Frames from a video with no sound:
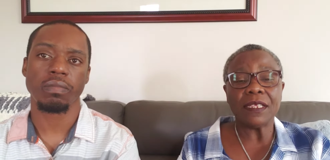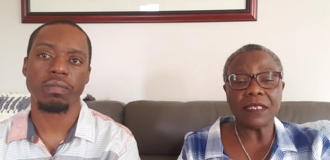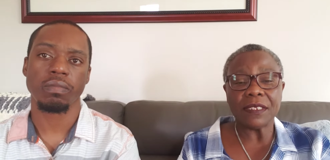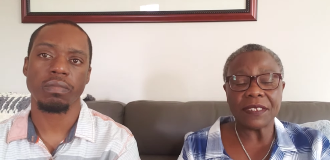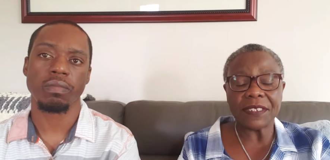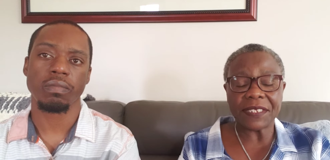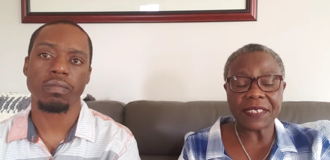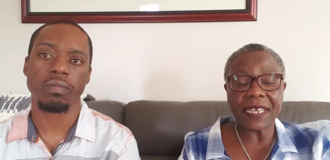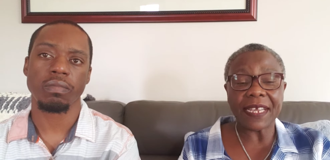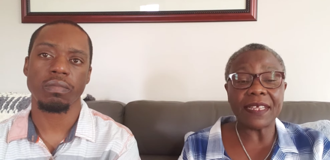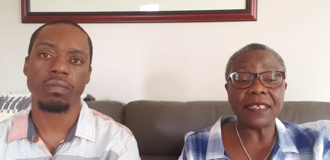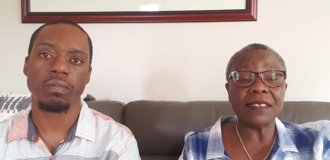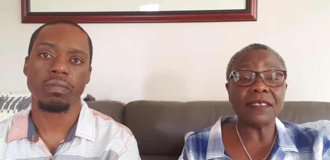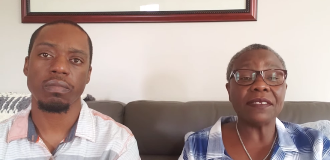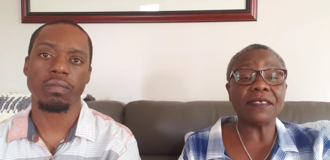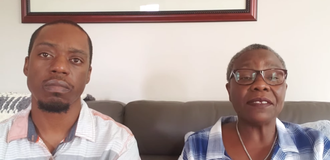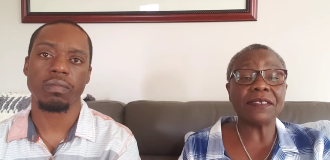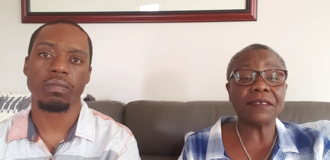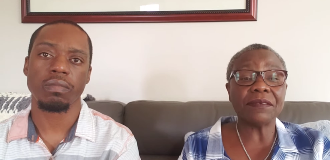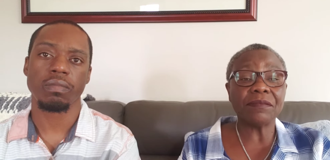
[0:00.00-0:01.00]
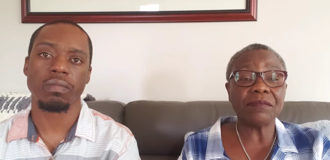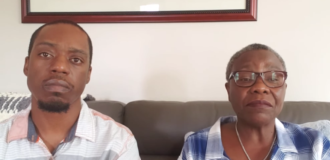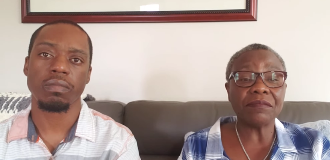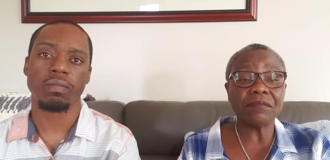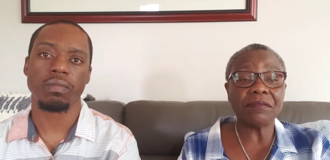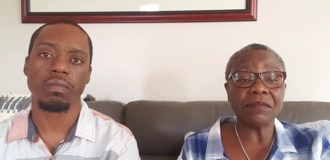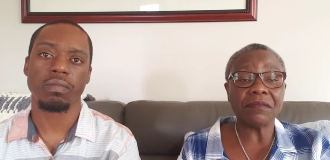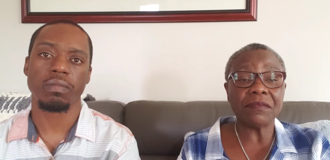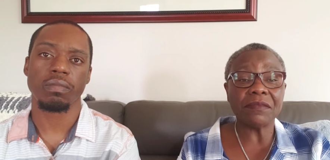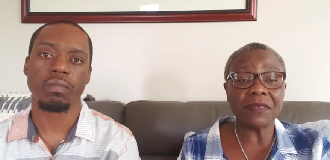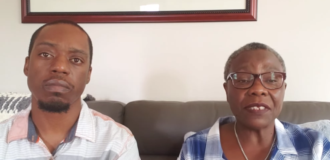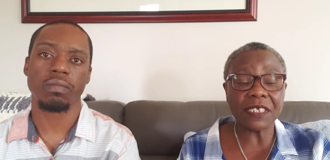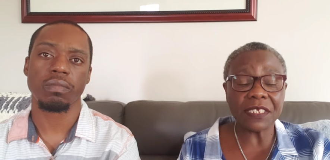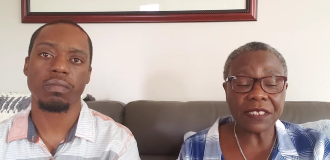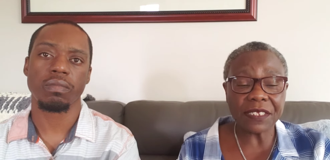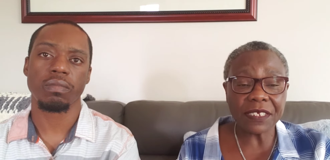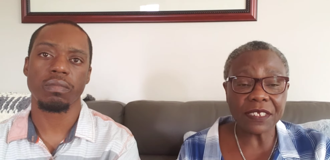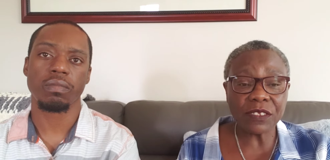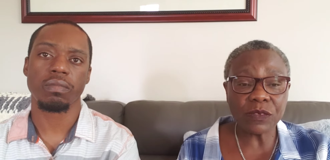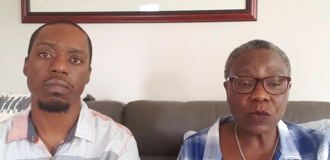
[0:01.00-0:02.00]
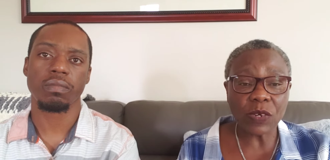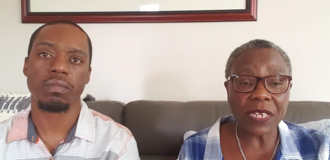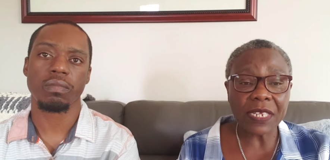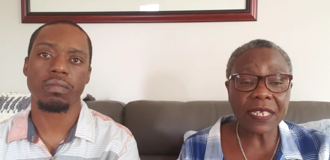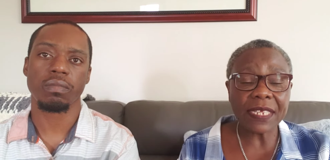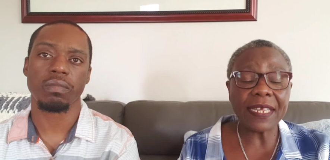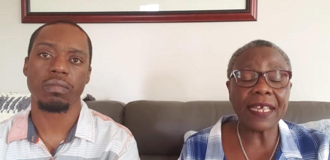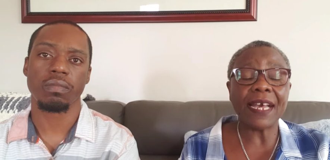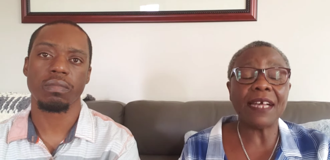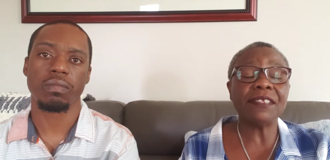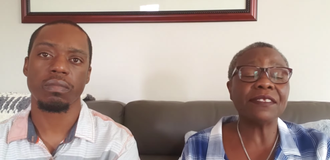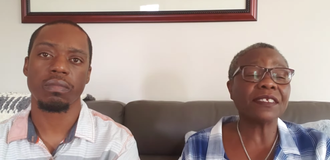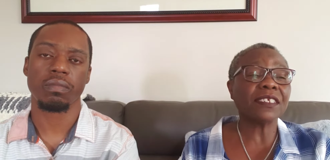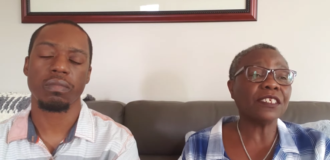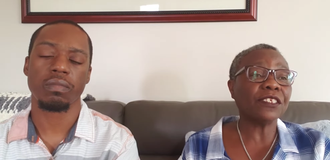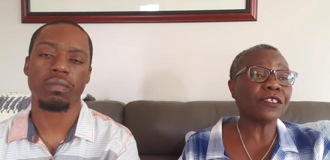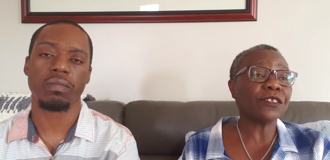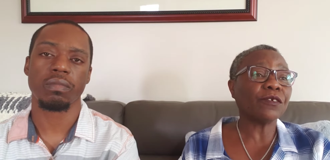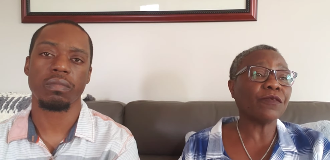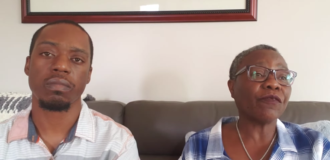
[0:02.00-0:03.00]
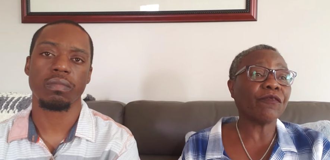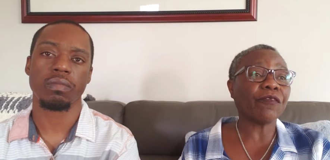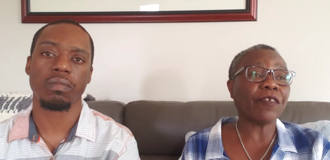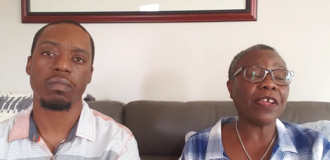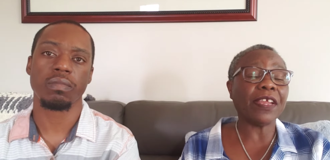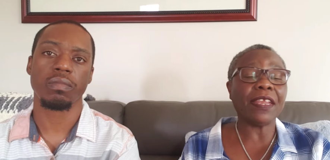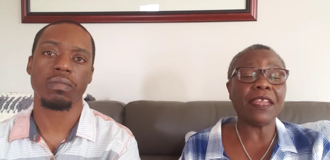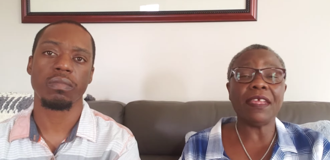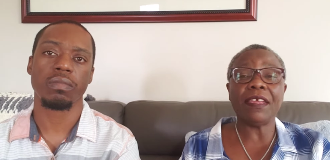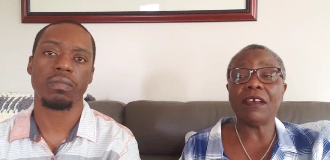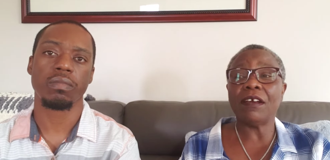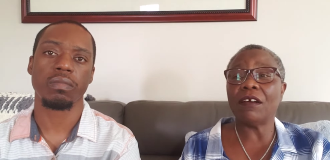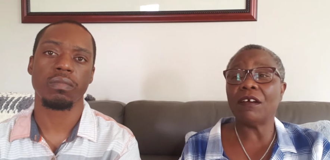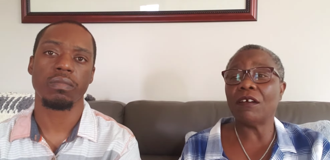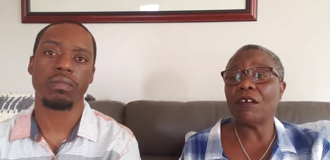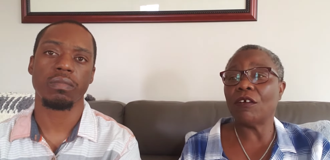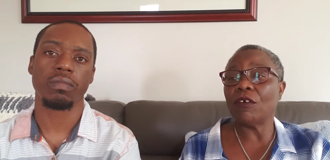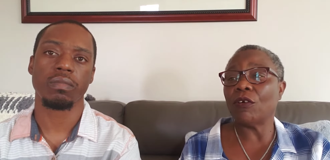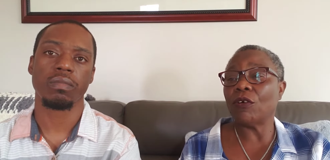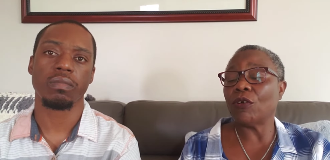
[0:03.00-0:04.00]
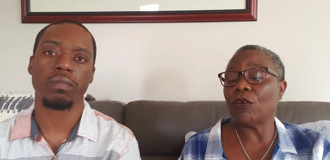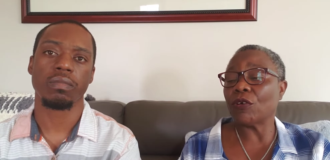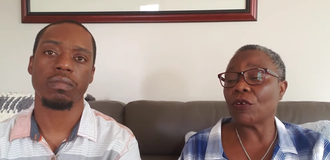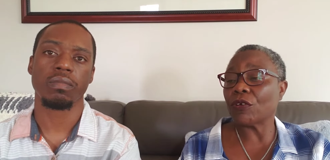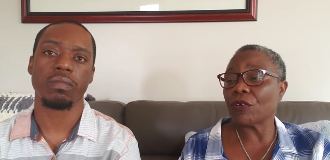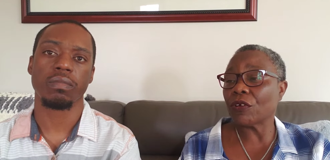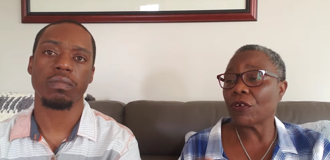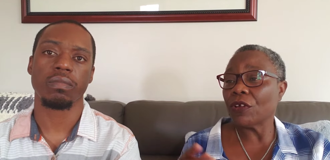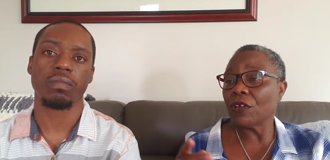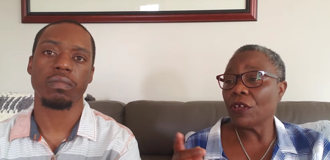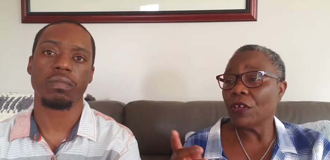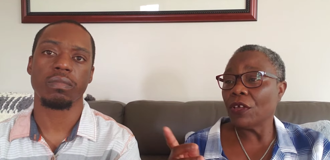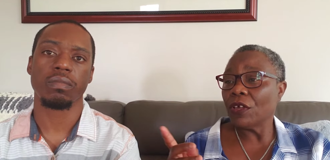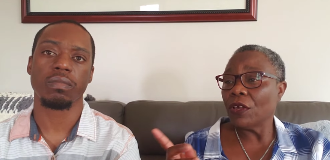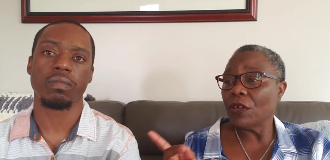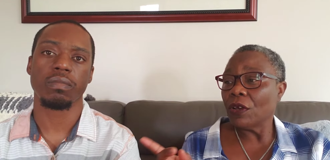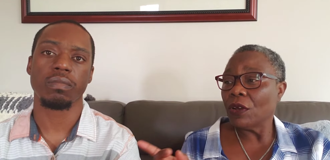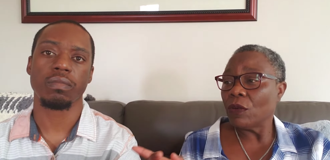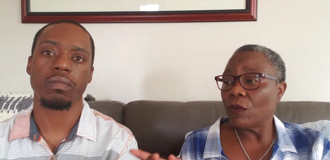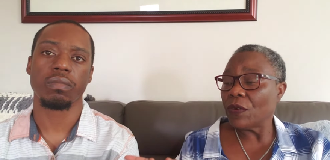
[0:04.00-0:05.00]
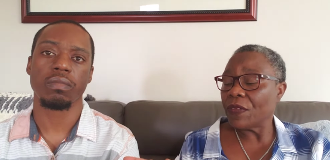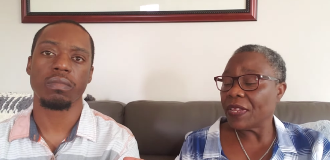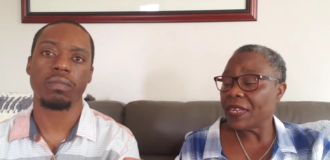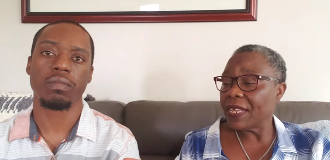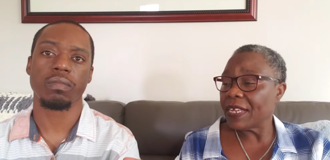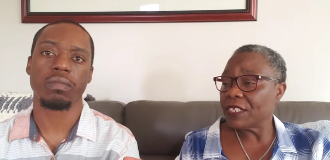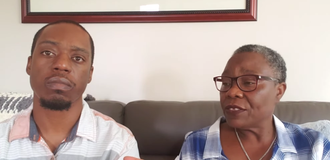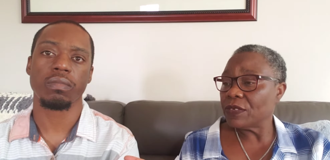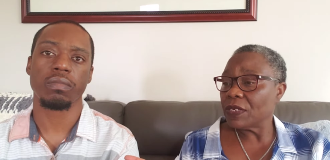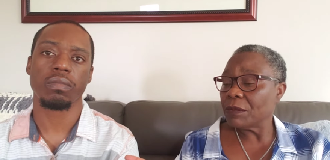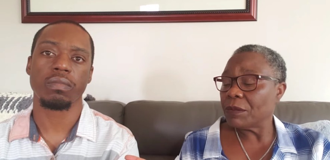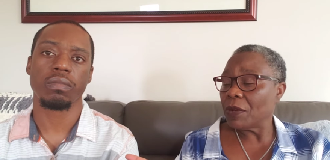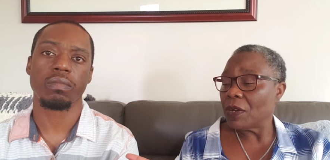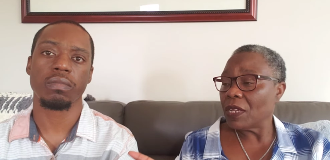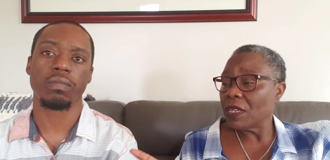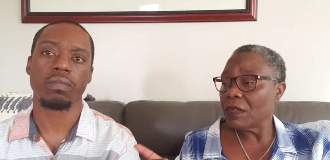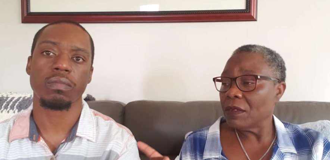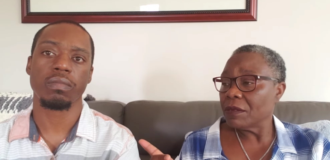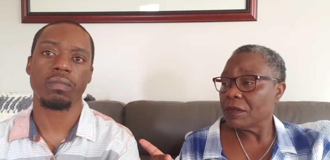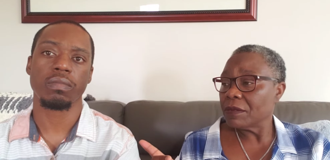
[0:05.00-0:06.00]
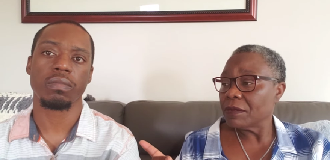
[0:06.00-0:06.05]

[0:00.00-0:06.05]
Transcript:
Speaker 1: says this is what he has schizophrenia or what the next one Paul.